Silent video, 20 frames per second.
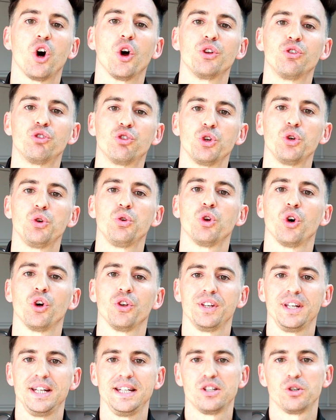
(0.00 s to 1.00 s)
I do
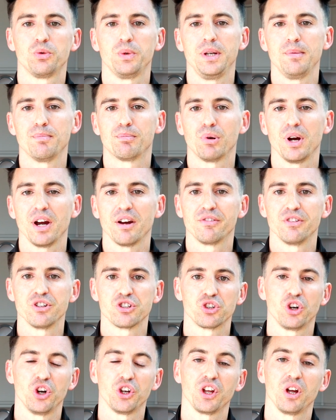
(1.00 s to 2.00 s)
not need to eat
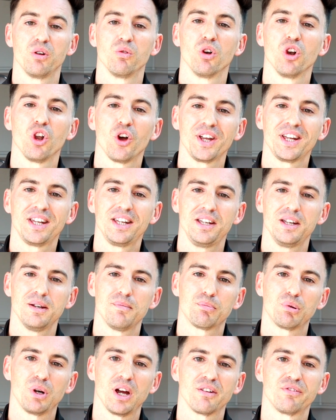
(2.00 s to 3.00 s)
breakfast. I don't like
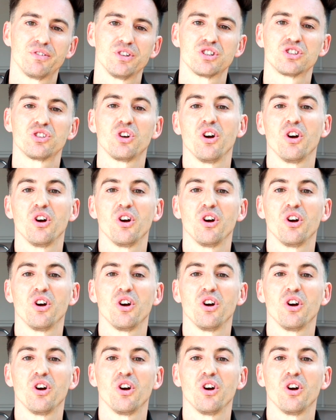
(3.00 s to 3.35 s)
eating breakfast.